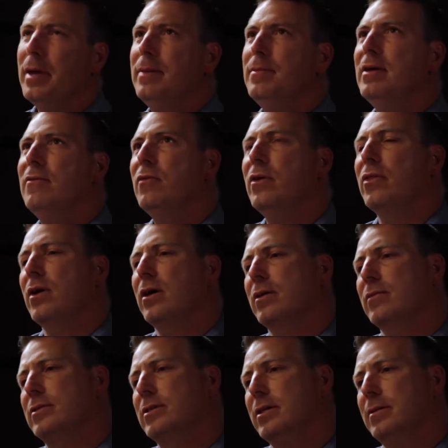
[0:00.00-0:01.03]
Maybe if we thought
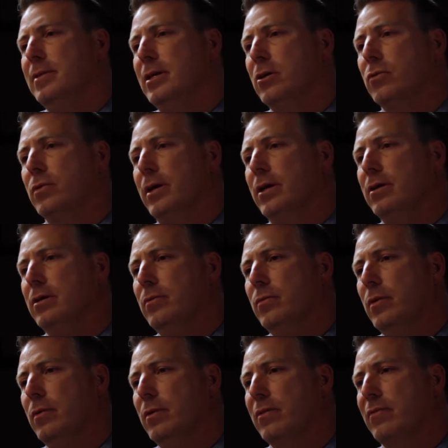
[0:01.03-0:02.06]
it was going to be career,
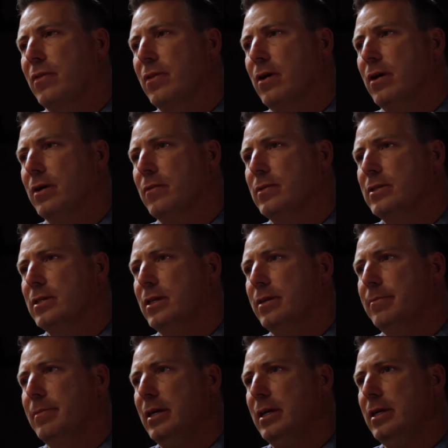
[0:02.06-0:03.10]
we would have thought it was going
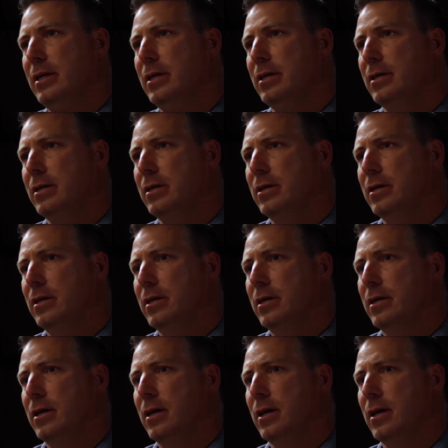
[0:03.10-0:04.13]
to be,
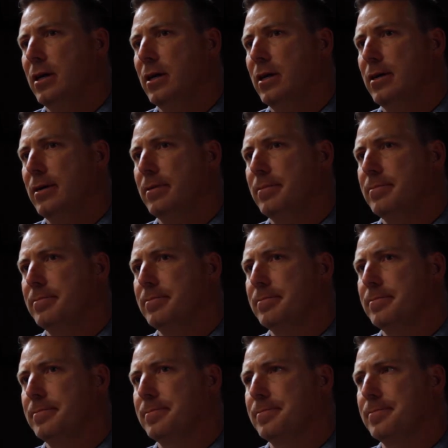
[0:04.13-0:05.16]

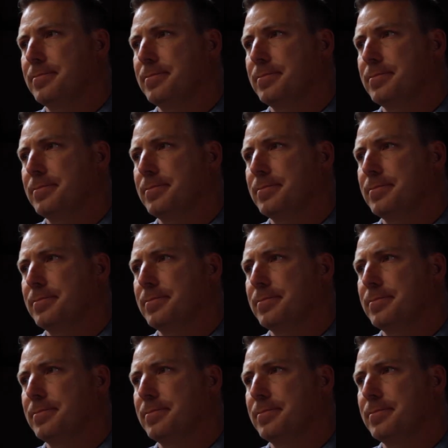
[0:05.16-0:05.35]
um,